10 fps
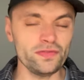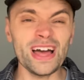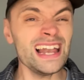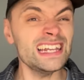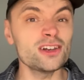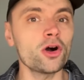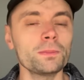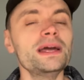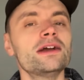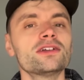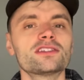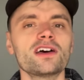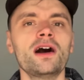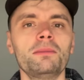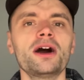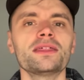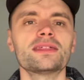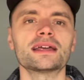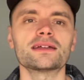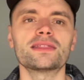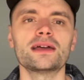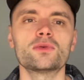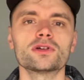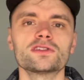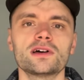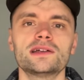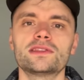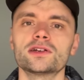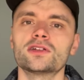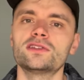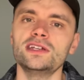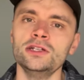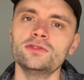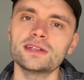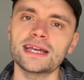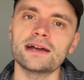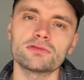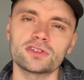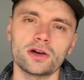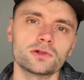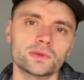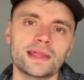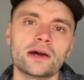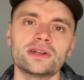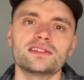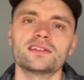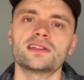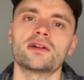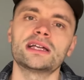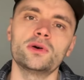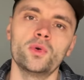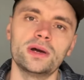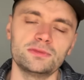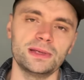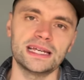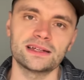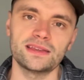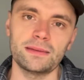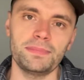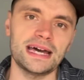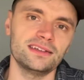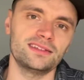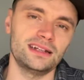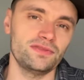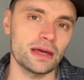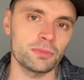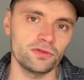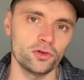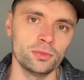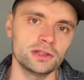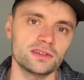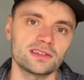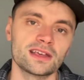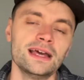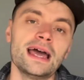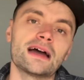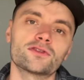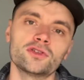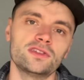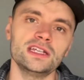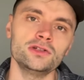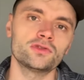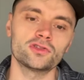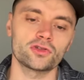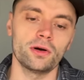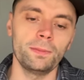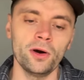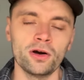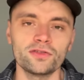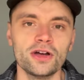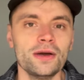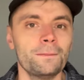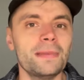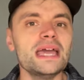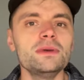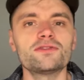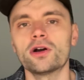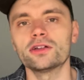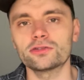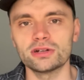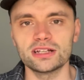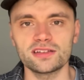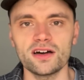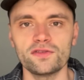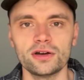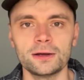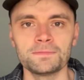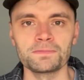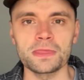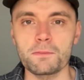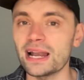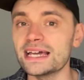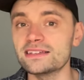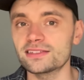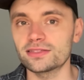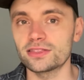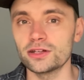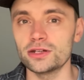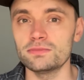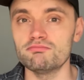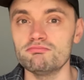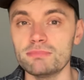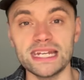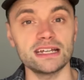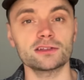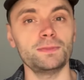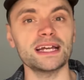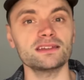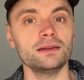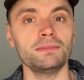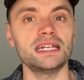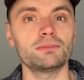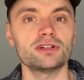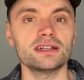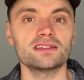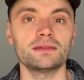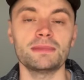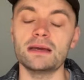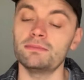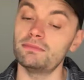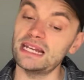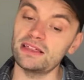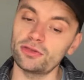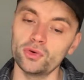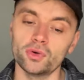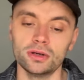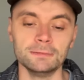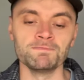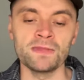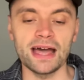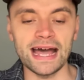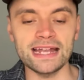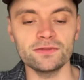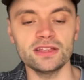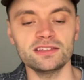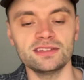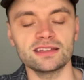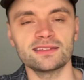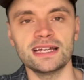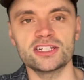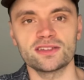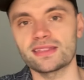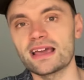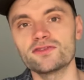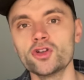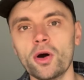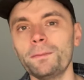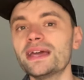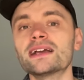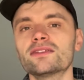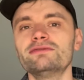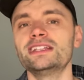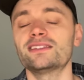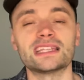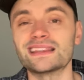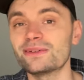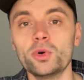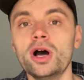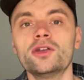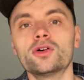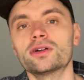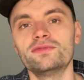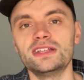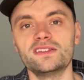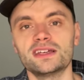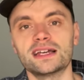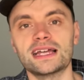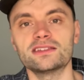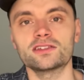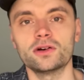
fairly long period of time, I think, they were a side that continued to get results without necessarily always being at their best. And if their performances have continued to drop off, maybe France are in a tougher place than many expected, many predicted, many thought ahead of this Six Nations. They have not been convincing. They were not convincing against